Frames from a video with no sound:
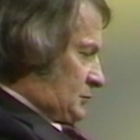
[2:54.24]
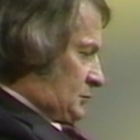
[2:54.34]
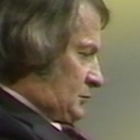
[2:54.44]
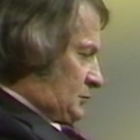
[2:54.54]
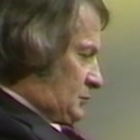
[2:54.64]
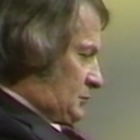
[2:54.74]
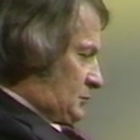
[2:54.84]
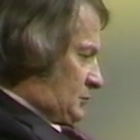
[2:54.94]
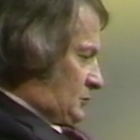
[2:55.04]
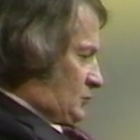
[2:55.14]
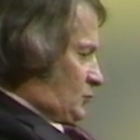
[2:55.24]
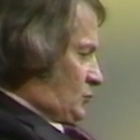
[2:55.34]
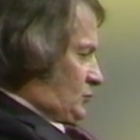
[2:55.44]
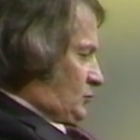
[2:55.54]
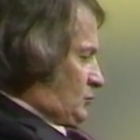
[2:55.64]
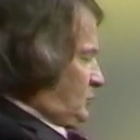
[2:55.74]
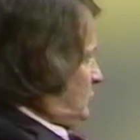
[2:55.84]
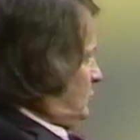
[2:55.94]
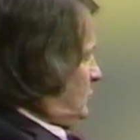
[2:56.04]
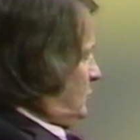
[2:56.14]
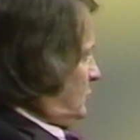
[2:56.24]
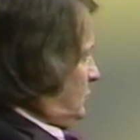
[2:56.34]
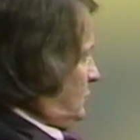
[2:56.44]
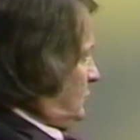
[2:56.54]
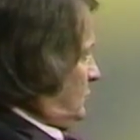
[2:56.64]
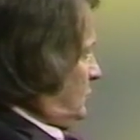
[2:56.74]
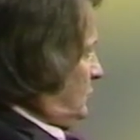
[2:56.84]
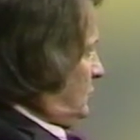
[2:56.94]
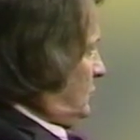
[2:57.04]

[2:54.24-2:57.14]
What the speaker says: This person isn't speaking.